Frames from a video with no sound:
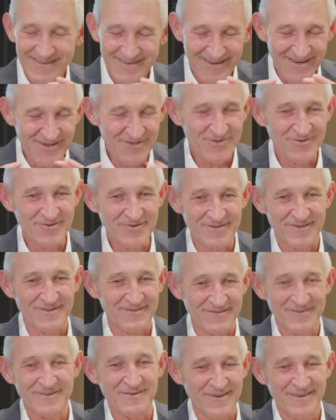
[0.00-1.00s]
issues
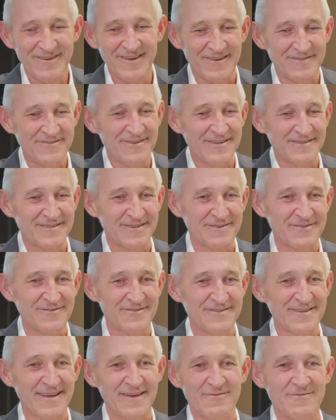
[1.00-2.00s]
and you know things that
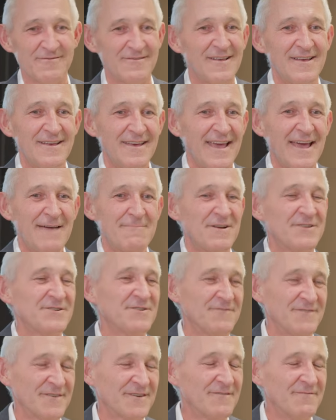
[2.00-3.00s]
could say, well, how much
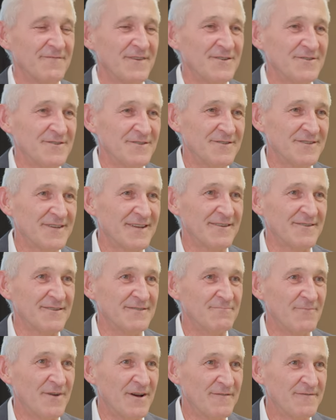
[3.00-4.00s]
of the convention centre is
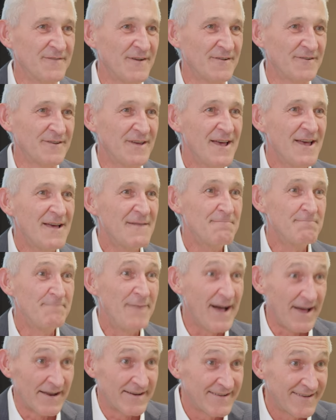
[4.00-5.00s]
my fault?
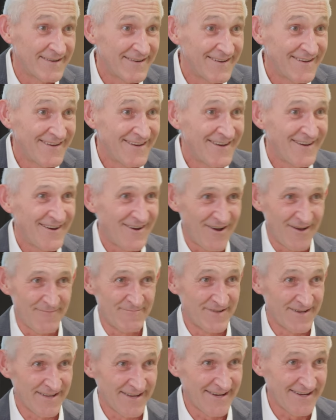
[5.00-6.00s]
But I'm
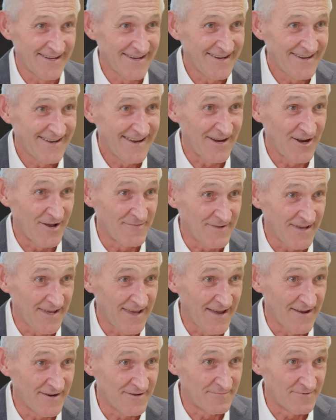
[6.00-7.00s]
the leader and I'm
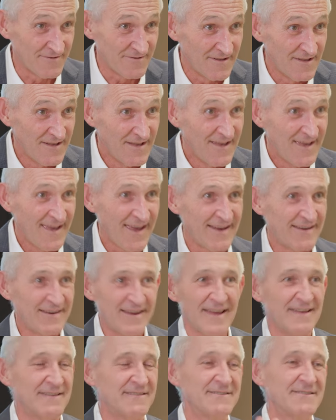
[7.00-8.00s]
accountable. And
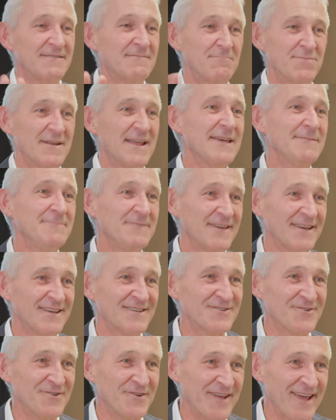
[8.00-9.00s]
and blaming
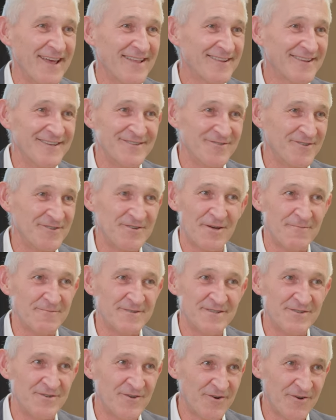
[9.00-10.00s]
externalities all the time
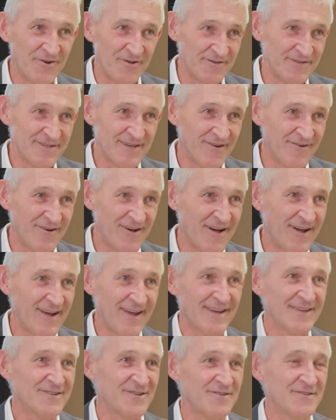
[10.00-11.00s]
is not on. So I
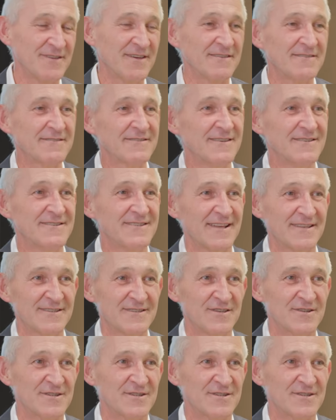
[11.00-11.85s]
actually think this sets the